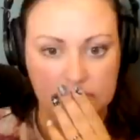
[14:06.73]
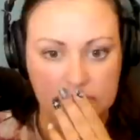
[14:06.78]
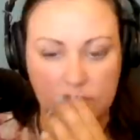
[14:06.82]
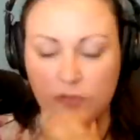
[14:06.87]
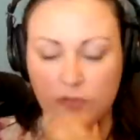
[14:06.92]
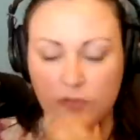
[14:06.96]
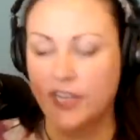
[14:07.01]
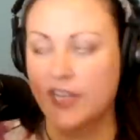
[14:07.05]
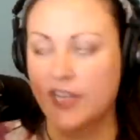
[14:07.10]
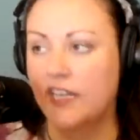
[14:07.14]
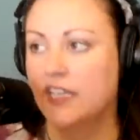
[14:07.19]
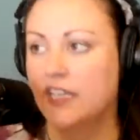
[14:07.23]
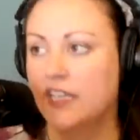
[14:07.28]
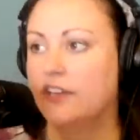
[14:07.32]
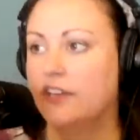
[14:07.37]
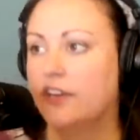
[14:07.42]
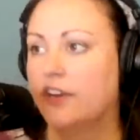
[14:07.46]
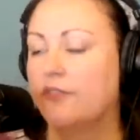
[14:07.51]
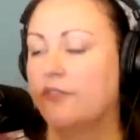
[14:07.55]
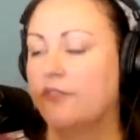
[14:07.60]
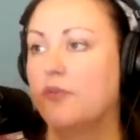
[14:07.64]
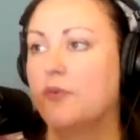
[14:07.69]
them. We're gonna I,
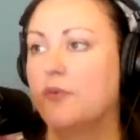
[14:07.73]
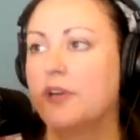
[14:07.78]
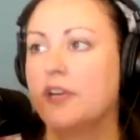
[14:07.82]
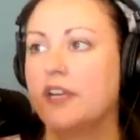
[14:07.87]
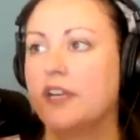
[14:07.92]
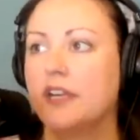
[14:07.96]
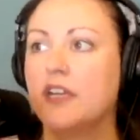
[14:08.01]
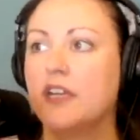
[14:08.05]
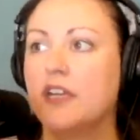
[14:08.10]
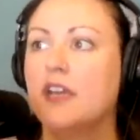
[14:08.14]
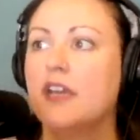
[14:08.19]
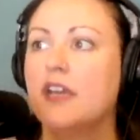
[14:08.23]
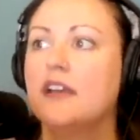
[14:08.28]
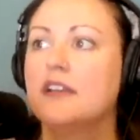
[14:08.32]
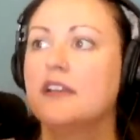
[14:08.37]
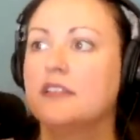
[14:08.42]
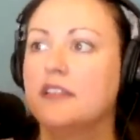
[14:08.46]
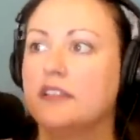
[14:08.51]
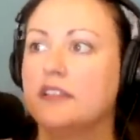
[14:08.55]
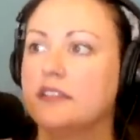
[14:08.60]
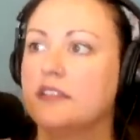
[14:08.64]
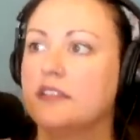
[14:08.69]
hear. We're gonna
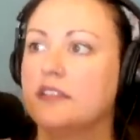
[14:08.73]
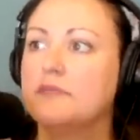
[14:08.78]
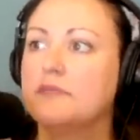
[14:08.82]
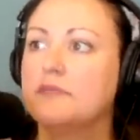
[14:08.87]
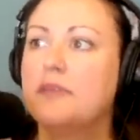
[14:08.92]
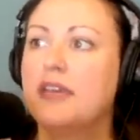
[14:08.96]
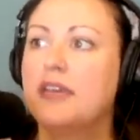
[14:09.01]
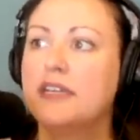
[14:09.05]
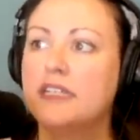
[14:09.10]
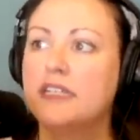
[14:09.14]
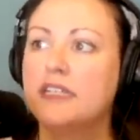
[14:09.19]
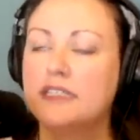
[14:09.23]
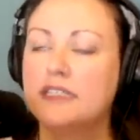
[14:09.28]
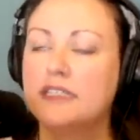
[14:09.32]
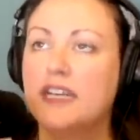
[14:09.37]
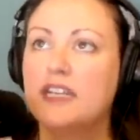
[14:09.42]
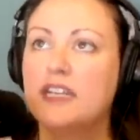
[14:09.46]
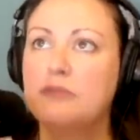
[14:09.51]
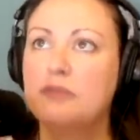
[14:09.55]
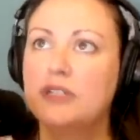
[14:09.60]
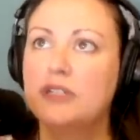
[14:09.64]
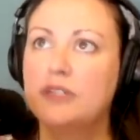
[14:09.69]
listen. We're gonna Megan,
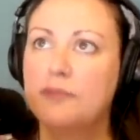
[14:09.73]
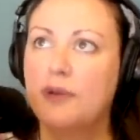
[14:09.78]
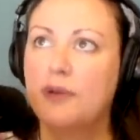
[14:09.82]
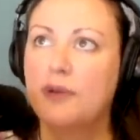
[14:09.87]
can you put a